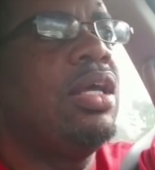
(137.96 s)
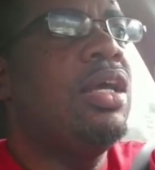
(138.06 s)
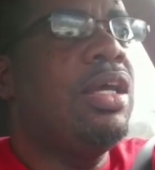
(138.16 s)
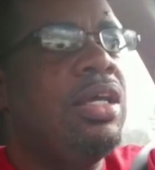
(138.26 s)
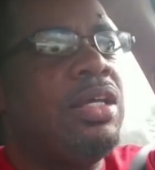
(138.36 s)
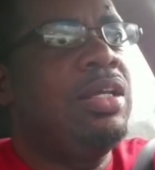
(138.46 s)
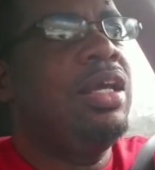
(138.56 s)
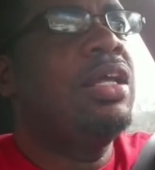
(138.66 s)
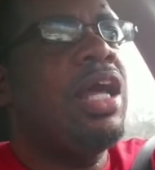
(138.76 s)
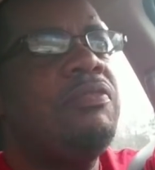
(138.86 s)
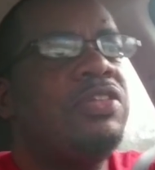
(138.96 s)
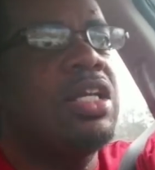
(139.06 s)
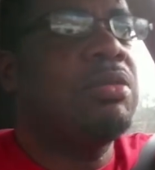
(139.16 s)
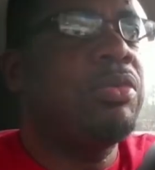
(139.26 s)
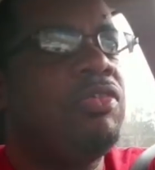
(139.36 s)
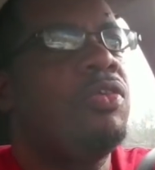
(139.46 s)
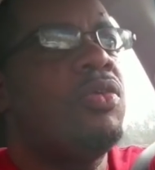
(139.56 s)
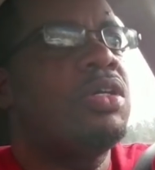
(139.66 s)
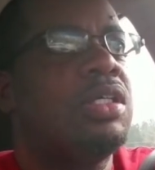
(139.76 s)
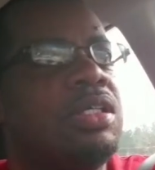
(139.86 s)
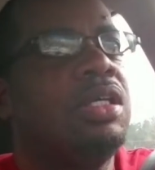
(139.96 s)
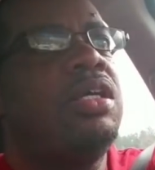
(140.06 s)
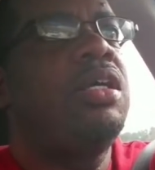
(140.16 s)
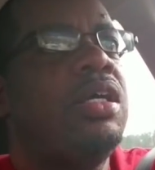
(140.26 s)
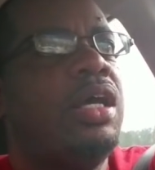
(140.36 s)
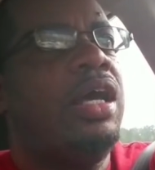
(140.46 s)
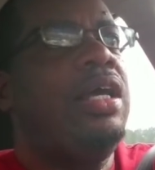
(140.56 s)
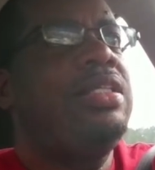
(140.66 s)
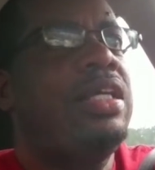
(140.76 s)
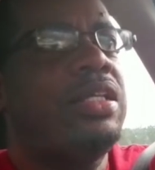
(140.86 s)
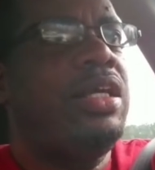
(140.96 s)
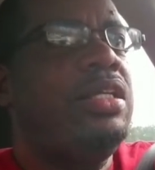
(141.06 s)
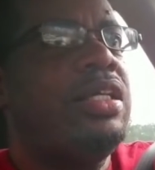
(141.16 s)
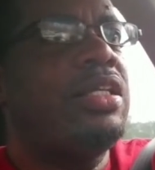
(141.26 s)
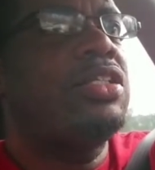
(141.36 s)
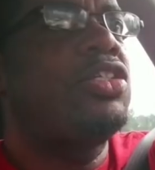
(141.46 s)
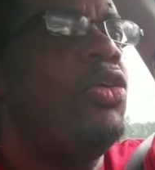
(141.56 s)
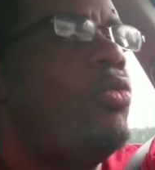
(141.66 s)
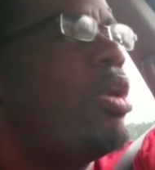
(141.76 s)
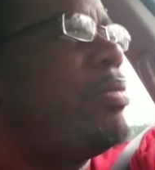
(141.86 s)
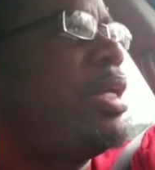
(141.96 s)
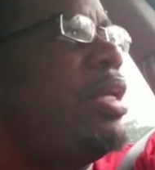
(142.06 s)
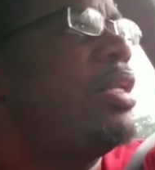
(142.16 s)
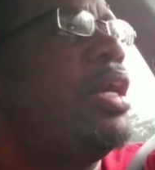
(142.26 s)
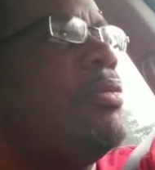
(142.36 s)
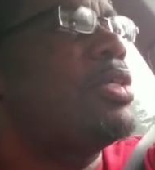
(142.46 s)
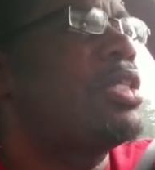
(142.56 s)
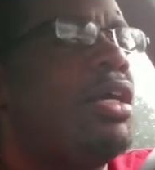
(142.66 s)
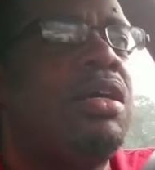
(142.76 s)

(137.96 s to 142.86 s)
And I've done it before. I dated two women, and I was